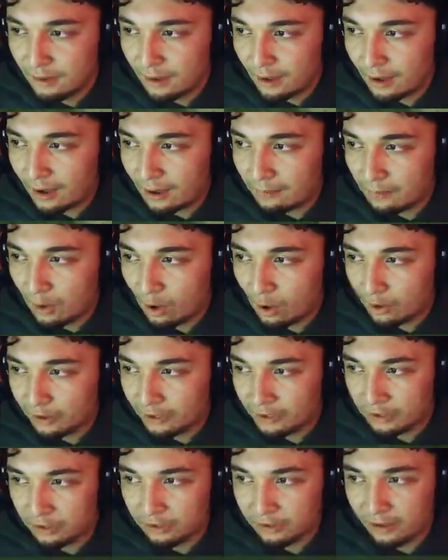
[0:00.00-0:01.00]

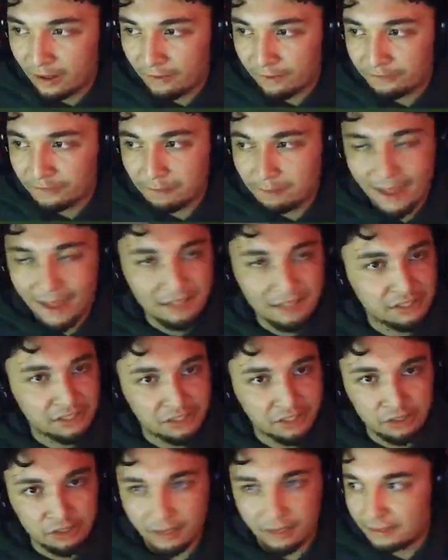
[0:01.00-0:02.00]
aren't good enough to match the
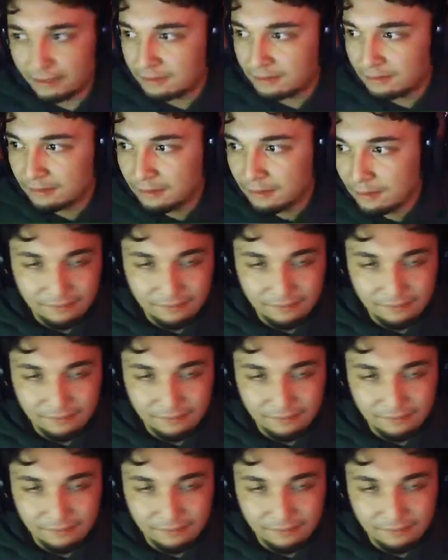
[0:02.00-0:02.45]
strengths.